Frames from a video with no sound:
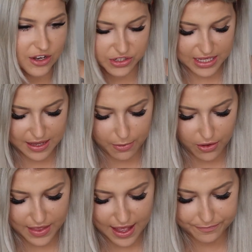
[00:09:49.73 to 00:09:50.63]
I just keep it
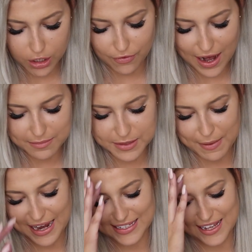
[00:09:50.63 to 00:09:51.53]
on there. Gram
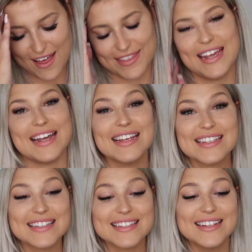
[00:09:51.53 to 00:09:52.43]
Spacer, this
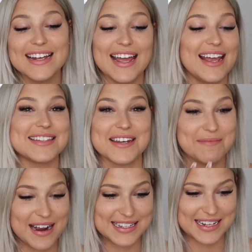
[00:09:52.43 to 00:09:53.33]
is an
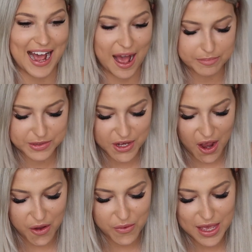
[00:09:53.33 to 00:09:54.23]
amazing app.
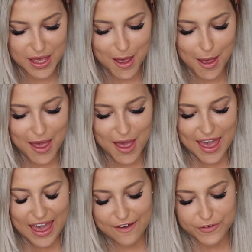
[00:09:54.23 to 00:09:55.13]
So
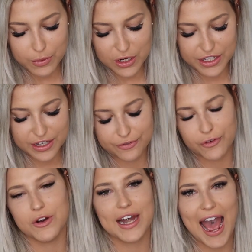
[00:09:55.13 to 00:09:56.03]
if you were looking
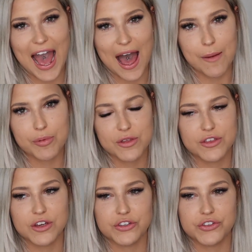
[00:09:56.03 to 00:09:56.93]
for an app
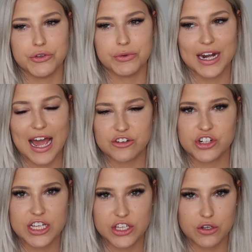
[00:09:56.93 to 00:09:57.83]
that you can
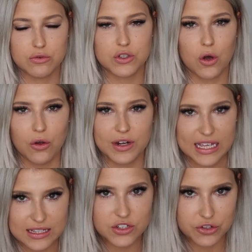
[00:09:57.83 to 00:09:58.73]
actually use on
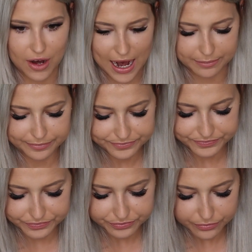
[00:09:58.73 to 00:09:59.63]
Instagram
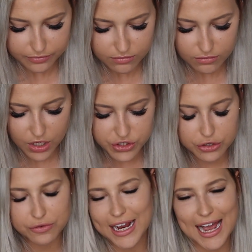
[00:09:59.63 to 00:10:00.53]
to
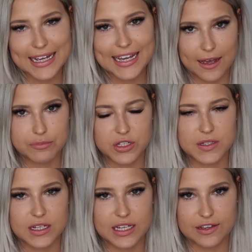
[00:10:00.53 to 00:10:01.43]
create
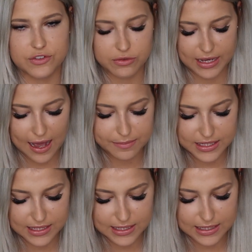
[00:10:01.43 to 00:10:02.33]
captions that gives you gaps.
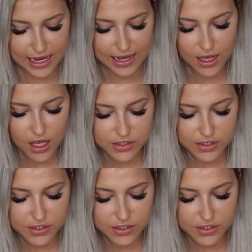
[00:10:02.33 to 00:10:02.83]
This is it.